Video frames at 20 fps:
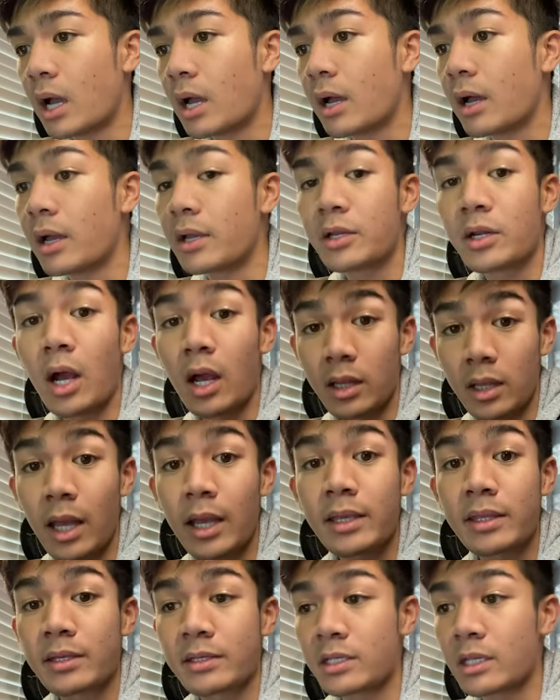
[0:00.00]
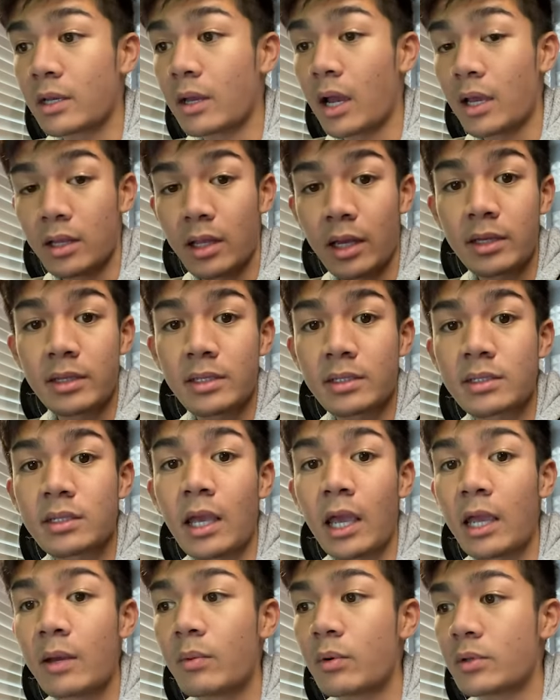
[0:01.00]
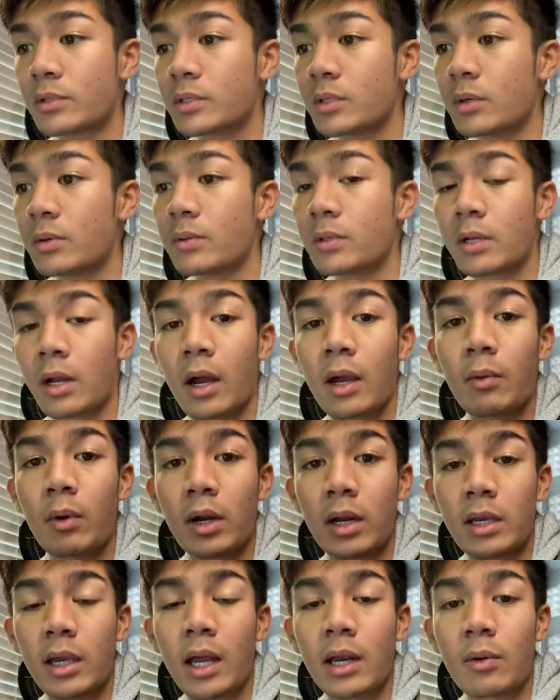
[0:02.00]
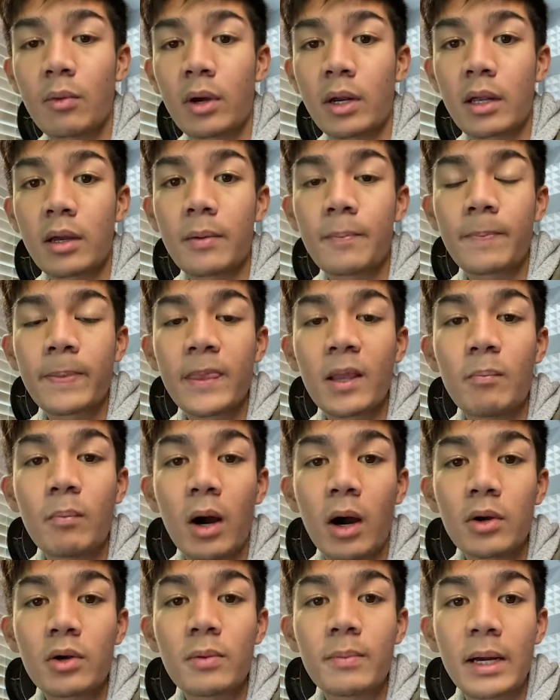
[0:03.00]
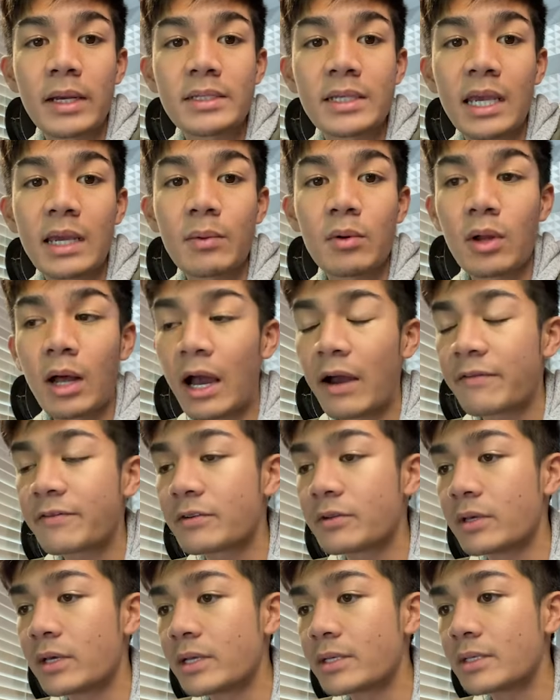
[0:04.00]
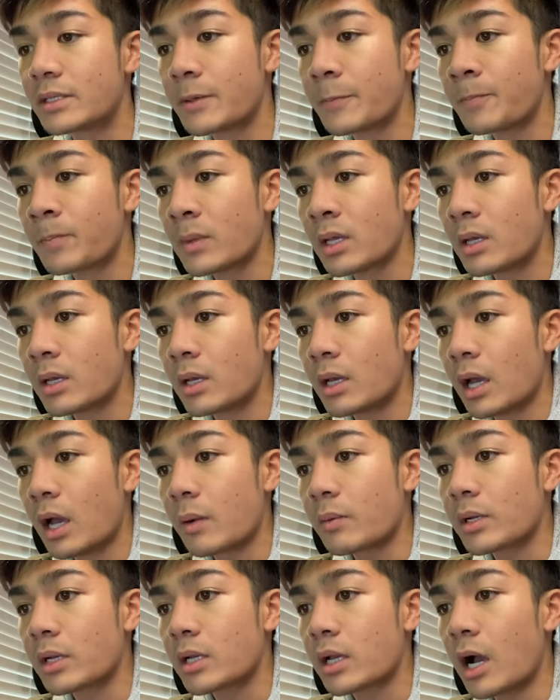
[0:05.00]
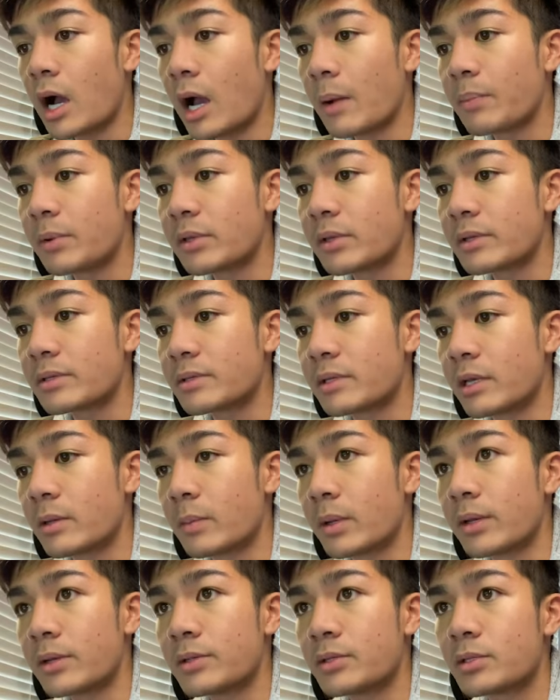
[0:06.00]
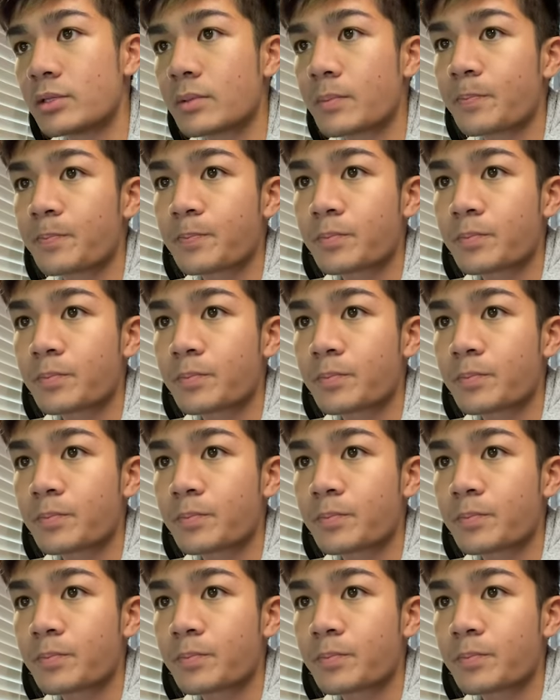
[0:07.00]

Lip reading: I like this table, so I kind of want to model my table after this. I'm going to copy this image.